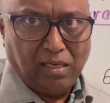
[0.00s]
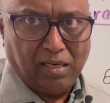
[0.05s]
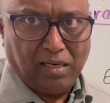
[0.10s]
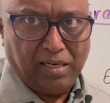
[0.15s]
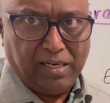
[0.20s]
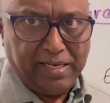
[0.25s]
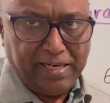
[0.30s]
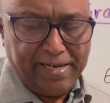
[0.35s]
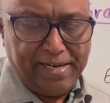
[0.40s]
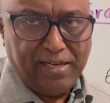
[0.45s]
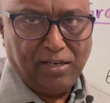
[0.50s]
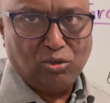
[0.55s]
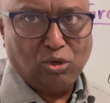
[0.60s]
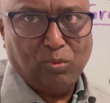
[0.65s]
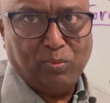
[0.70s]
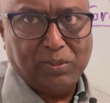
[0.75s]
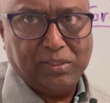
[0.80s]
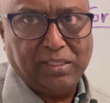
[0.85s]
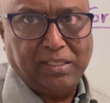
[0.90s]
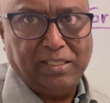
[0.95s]
Leading
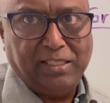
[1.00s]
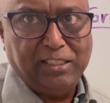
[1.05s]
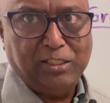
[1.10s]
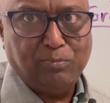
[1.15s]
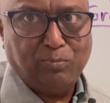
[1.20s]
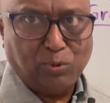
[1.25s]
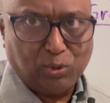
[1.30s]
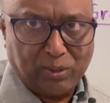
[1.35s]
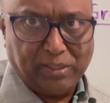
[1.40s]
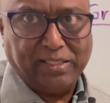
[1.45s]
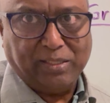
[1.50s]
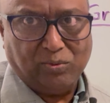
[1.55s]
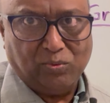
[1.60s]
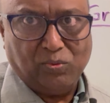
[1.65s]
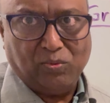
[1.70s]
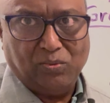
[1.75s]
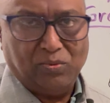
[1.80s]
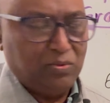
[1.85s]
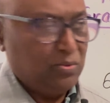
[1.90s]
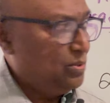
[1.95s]
coefficient is positive.
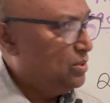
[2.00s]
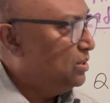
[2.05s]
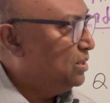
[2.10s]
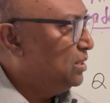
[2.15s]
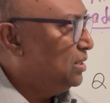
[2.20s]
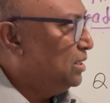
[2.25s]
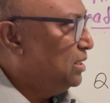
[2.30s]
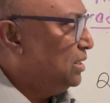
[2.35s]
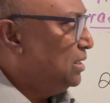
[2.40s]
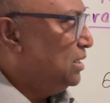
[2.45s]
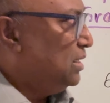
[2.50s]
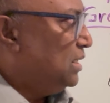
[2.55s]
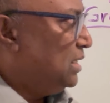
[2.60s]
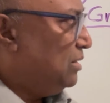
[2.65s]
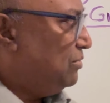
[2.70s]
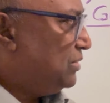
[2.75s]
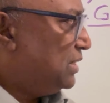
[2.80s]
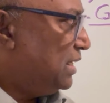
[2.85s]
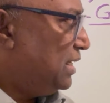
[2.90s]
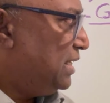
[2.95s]

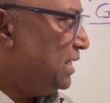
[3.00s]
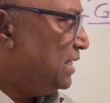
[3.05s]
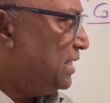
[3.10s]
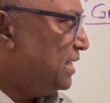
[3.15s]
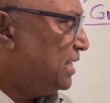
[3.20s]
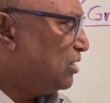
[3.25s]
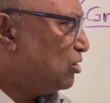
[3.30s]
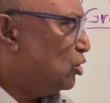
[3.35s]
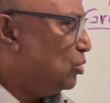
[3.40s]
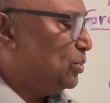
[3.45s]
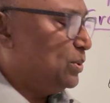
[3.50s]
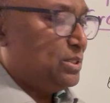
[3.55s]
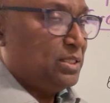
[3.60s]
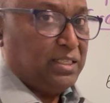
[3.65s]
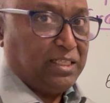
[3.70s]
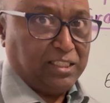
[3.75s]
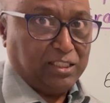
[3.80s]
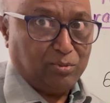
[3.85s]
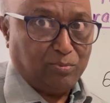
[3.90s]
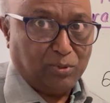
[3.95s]
If the leading
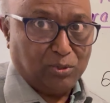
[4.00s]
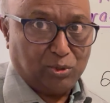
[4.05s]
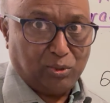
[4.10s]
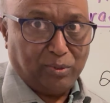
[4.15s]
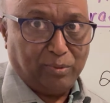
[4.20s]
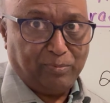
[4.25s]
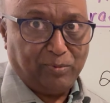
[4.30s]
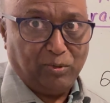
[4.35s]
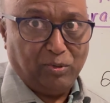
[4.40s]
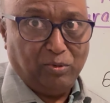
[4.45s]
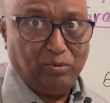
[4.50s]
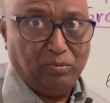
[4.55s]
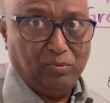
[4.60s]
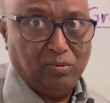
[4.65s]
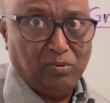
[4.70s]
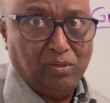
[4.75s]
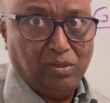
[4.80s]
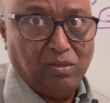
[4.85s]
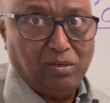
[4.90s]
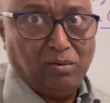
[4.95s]
coefficient is positive,
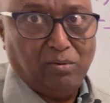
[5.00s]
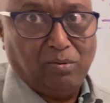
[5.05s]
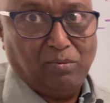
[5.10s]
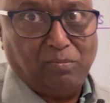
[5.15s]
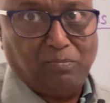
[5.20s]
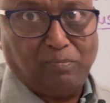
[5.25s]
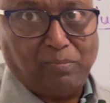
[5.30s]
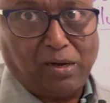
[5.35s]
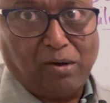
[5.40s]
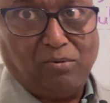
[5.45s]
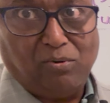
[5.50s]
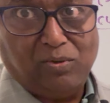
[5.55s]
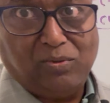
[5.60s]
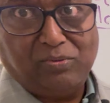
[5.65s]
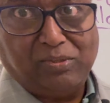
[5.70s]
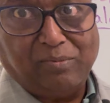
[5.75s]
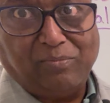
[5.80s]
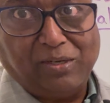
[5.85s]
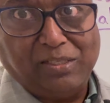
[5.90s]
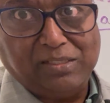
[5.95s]
power of
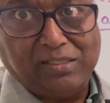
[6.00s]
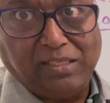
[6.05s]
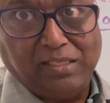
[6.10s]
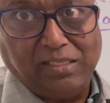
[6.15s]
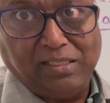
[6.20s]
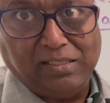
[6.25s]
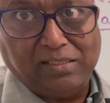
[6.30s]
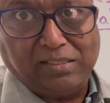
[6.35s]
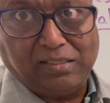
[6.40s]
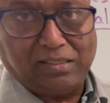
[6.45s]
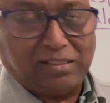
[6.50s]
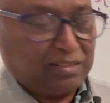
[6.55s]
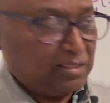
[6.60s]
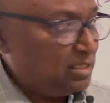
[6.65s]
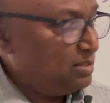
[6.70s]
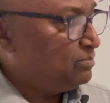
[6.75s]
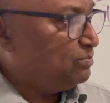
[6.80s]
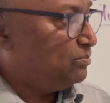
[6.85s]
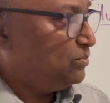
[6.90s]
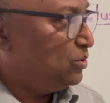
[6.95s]
the function is
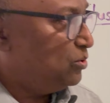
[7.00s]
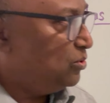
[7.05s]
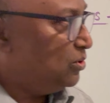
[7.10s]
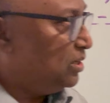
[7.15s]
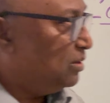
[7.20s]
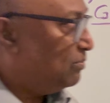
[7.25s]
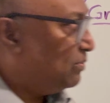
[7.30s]
third order